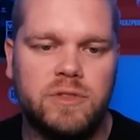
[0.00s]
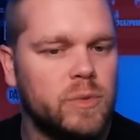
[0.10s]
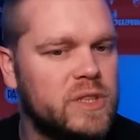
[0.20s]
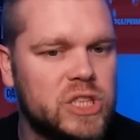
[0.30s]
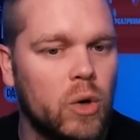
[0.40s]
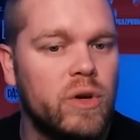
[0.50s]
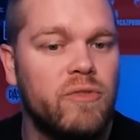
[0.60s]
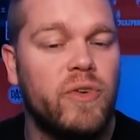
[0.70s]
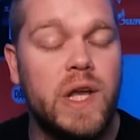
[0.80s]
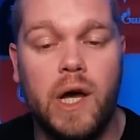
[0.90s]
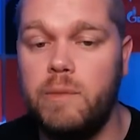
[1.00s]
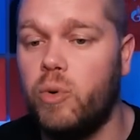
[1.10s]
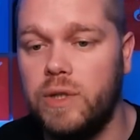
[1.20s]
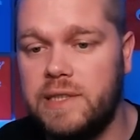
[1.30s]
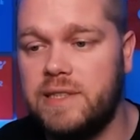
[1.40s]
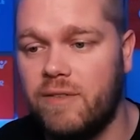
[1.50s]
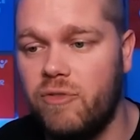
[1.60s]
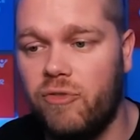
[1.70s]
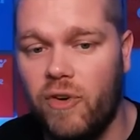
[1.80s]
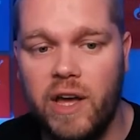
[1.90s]
So we sold him for
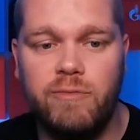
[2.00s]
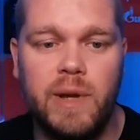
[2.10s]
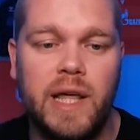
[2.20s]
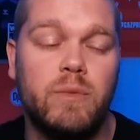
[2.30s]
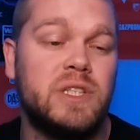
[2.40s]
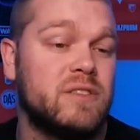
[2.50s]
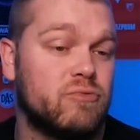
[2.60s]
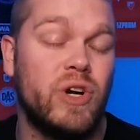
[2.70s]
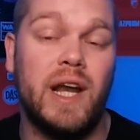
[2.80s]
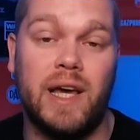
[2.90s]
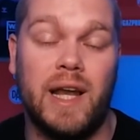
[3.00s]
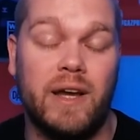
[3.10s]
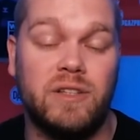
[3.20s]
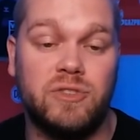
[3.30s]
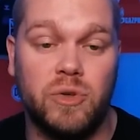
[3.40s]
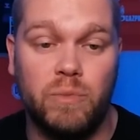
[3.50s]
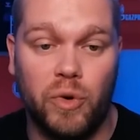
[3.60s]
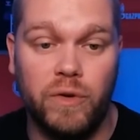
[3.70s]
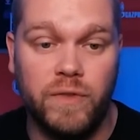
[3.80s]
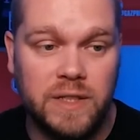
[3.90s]
£9.75 million, which has really allowed us to
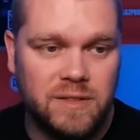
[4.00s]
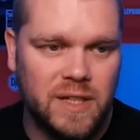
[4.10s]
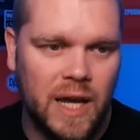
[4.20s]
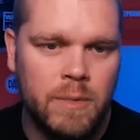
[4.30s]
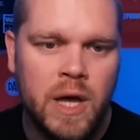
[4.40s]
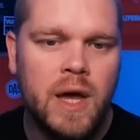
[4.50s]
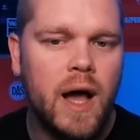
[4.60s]
improve this team.